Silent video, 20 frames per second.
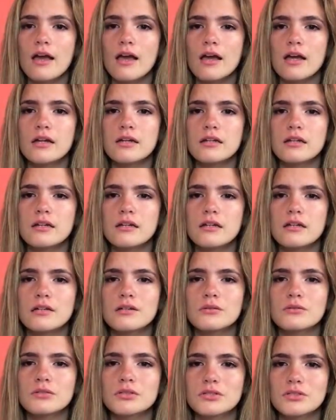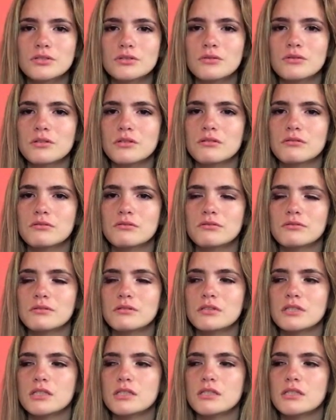And it was sort
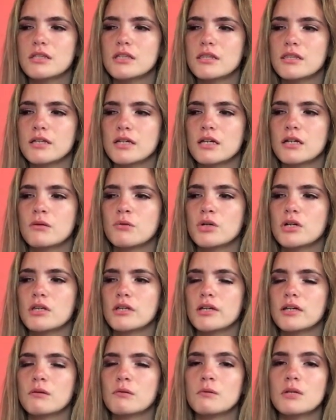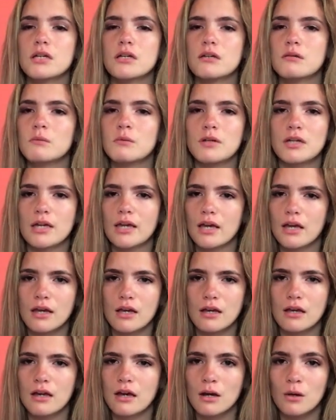of the thing where like, we
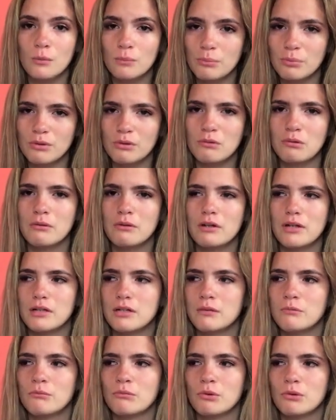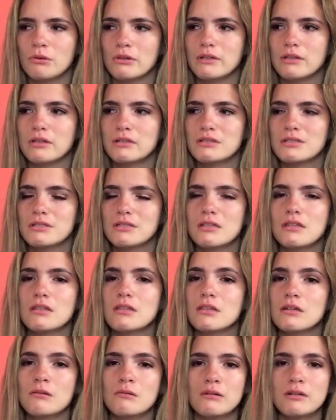can't help you anymore. There's
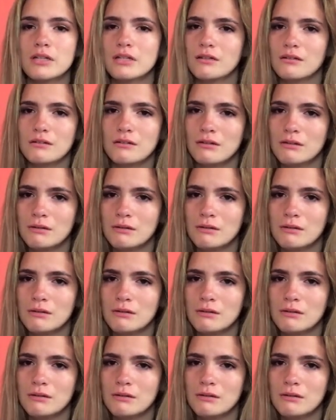nothing we can